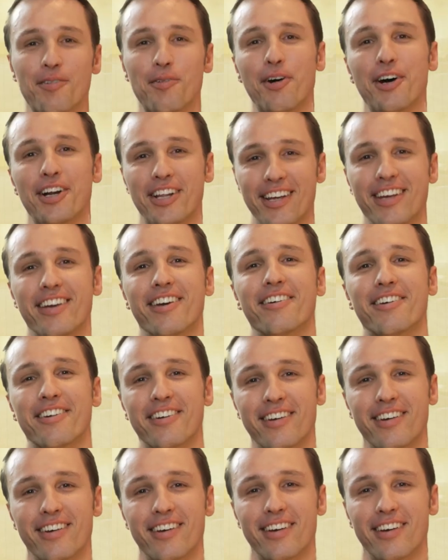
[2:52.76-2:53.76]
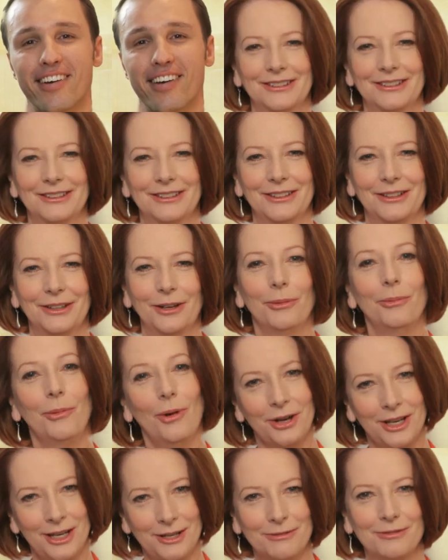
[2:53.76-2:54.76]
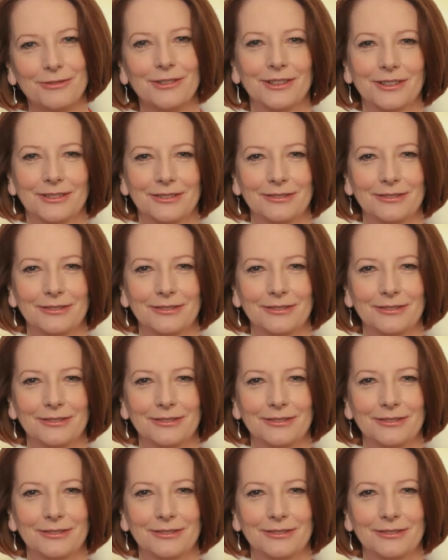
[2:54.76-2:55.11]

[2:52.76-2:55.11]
What if? What if?